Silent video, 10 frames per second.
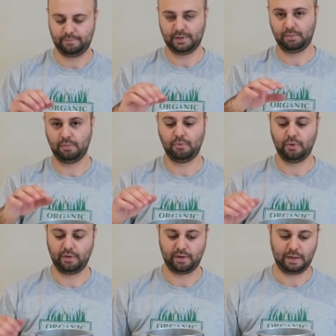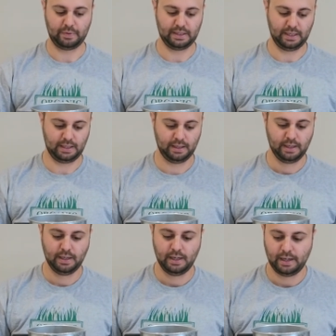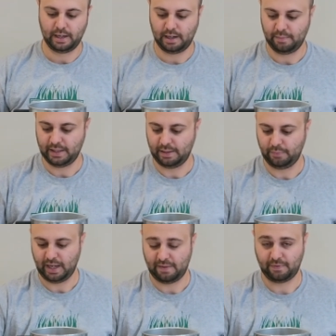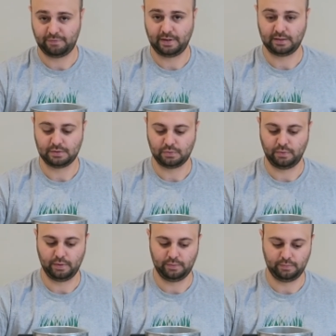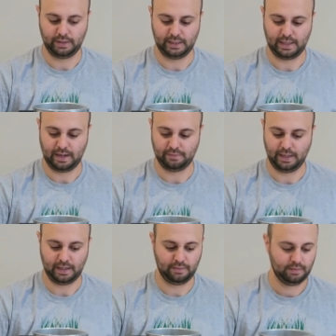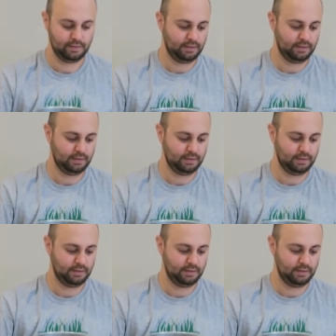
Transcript: double boiler that we did. And then we have our fragrance oil laid out now.